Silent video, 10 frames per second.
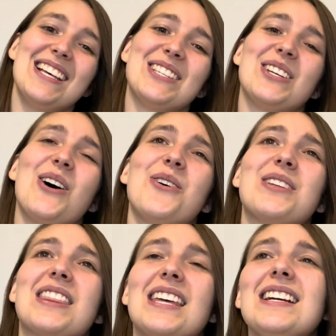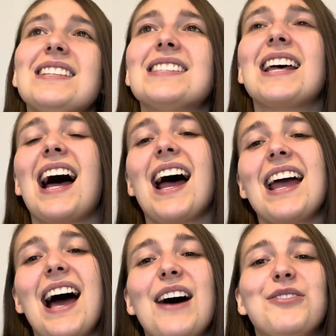So the things that I
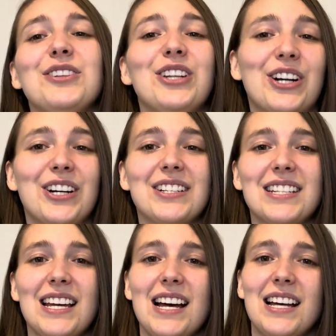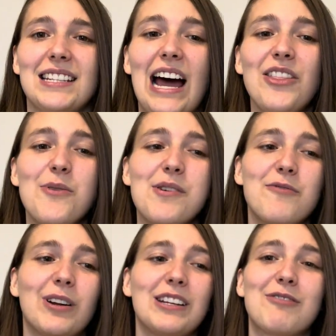have learned now that we've
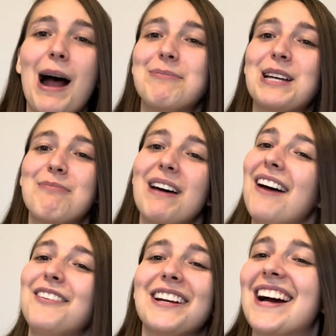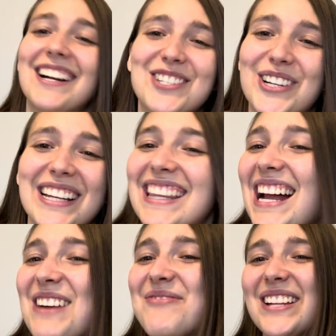really wrapped up every country that
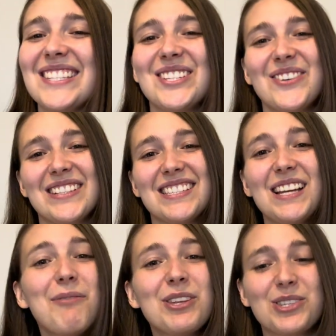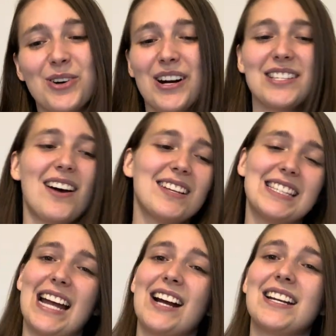I've been to and some of the stories,
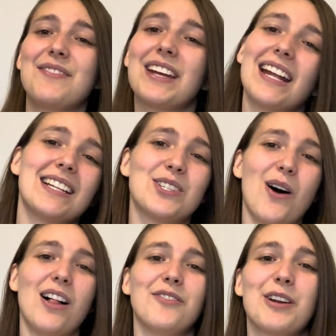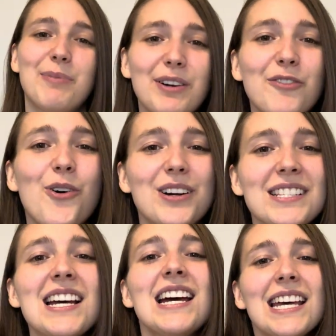honestly, I couldn't even get into all of it. But of course,
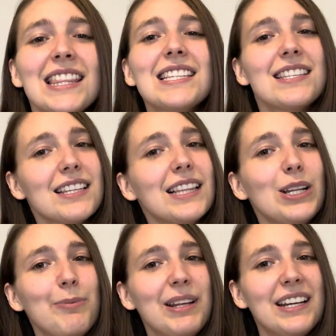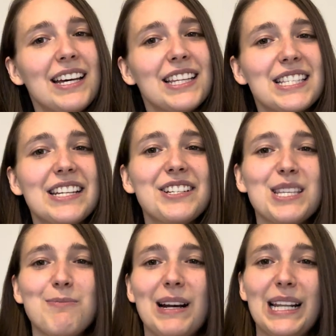the series
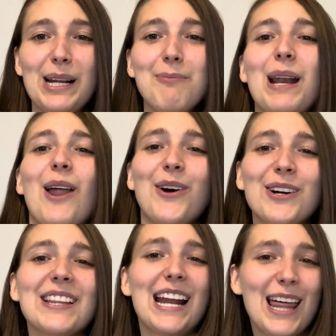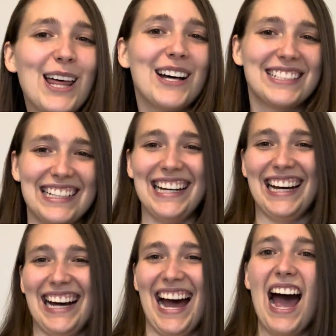has been a little bit longer than I thought.
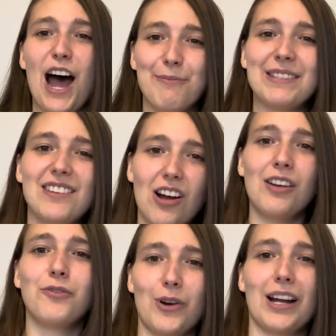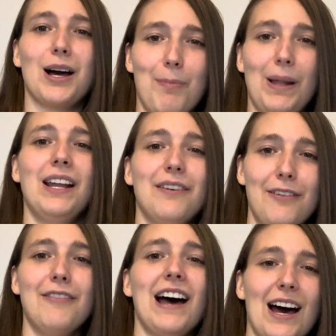I've been talking for a couple
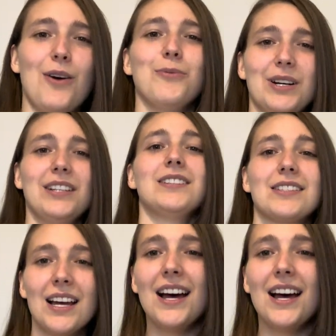of hours.